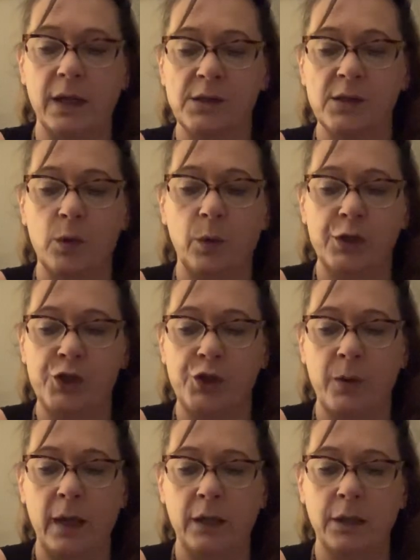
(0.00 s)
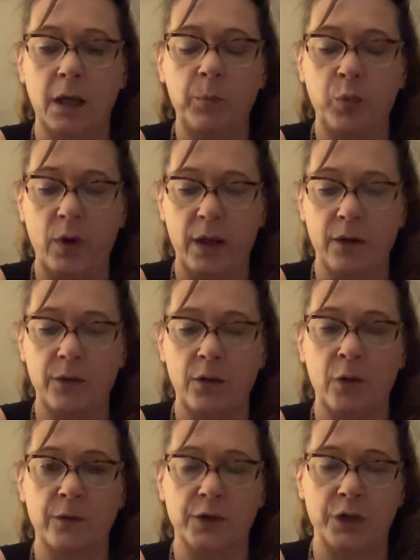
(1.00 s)
And so what you end up with
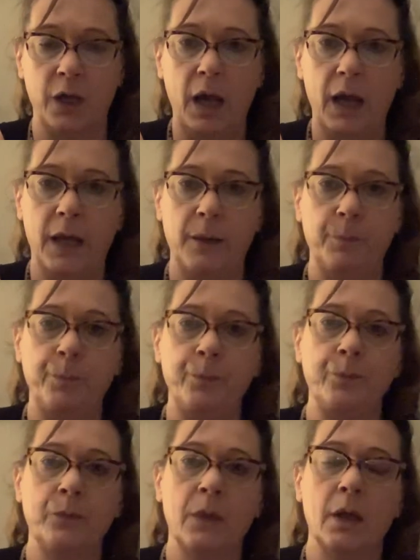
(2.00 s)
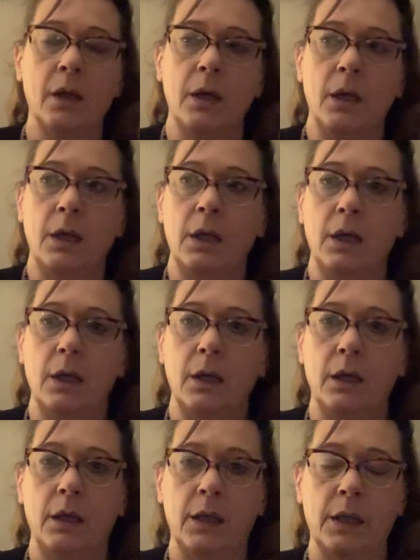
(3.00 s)
over time
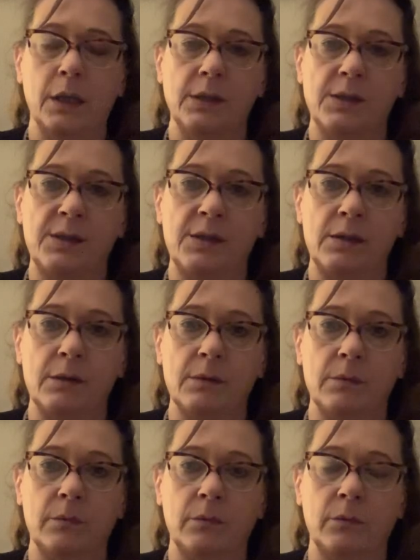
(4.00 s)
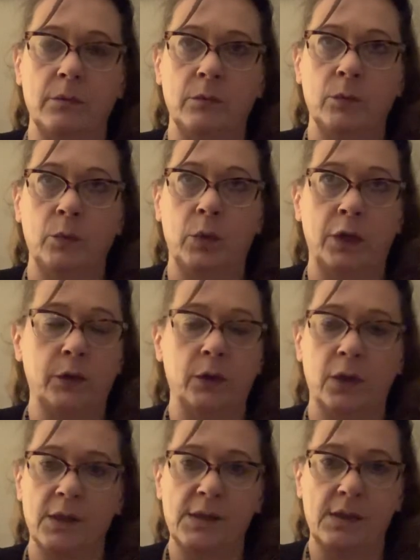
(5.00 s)
is what
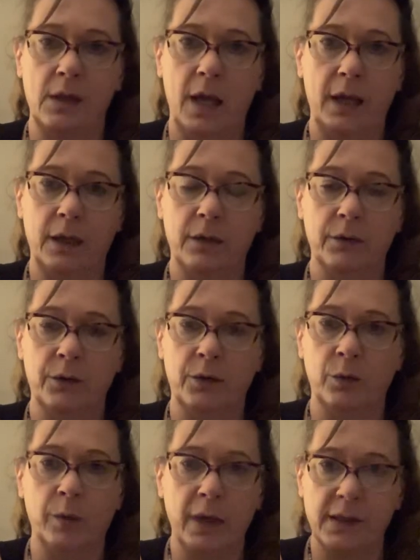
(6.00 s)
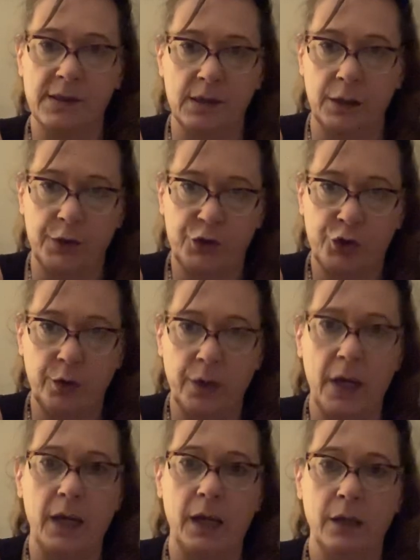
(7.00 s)
looks like the rings in a
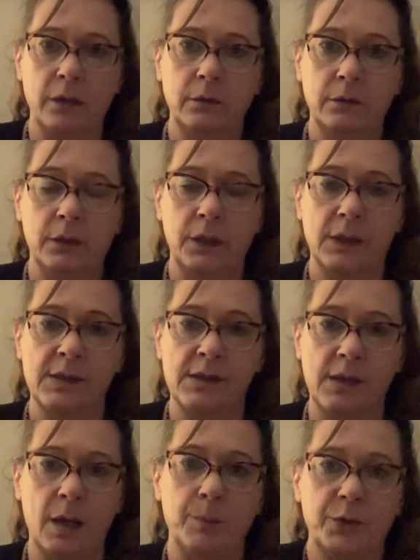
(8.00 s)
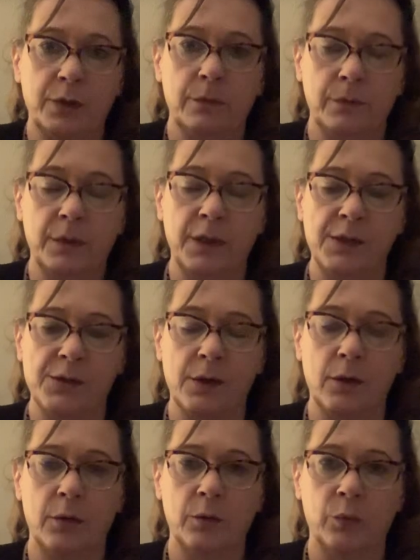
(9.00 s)
tree, except these
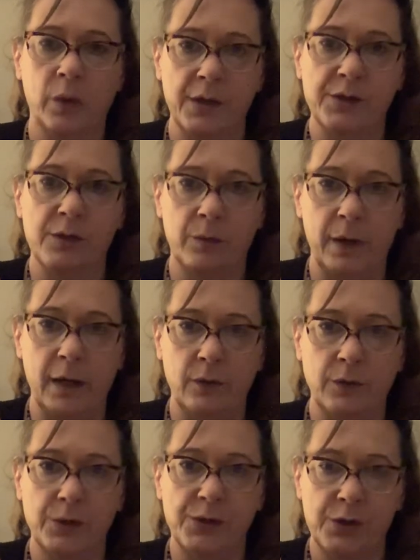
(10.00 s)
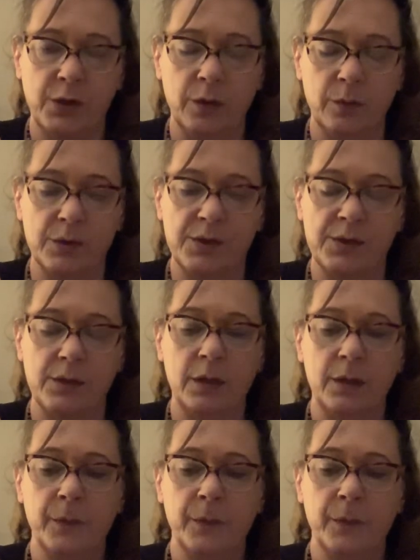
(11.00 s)
are rings around scutes.